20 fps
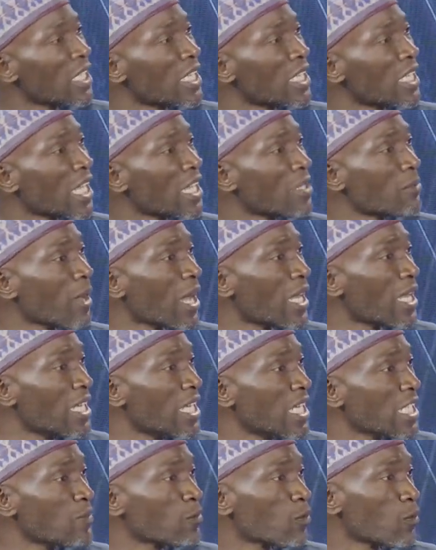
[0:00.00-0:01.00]
led by
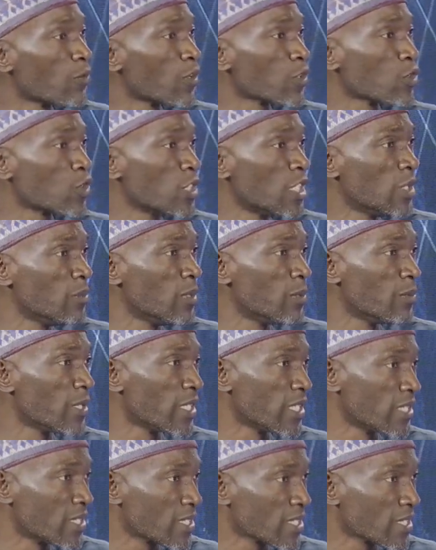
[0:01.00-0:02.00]
late Professor Nimi
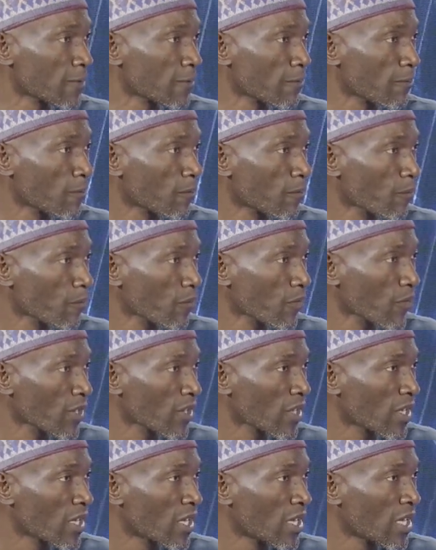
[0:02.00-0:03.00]
Briggs.
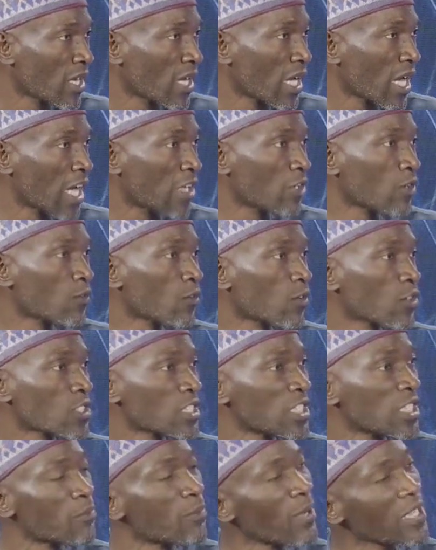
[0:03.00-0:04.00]
And of course,
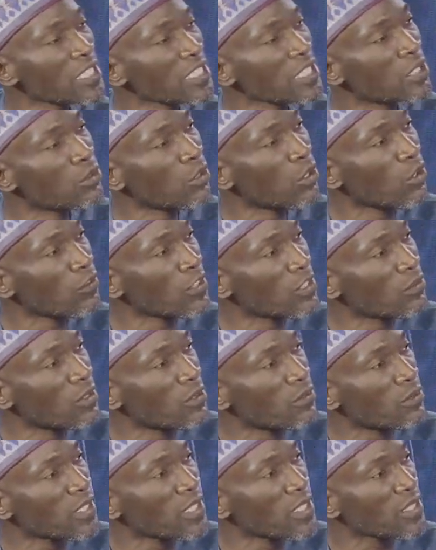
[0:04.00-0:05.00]
the passing away of
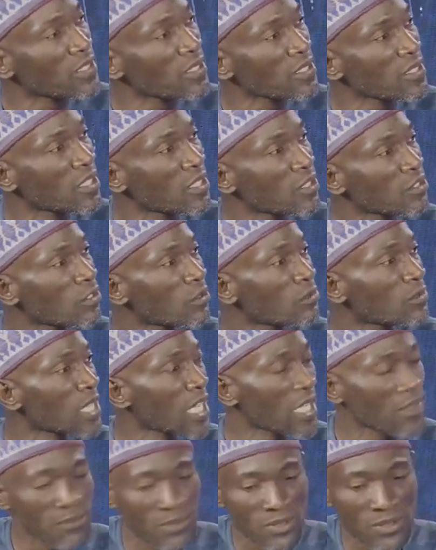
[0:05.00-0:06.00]
Nimi Briggs
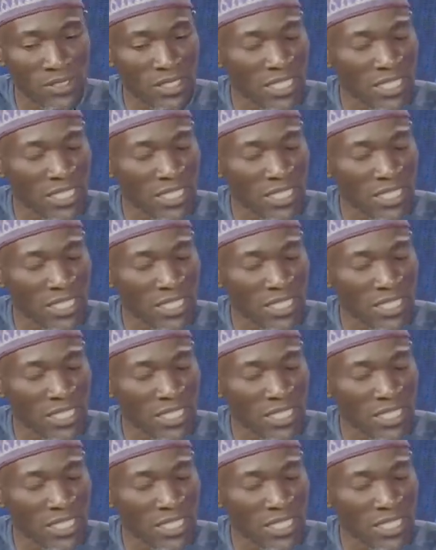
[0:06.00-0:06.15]
sometimes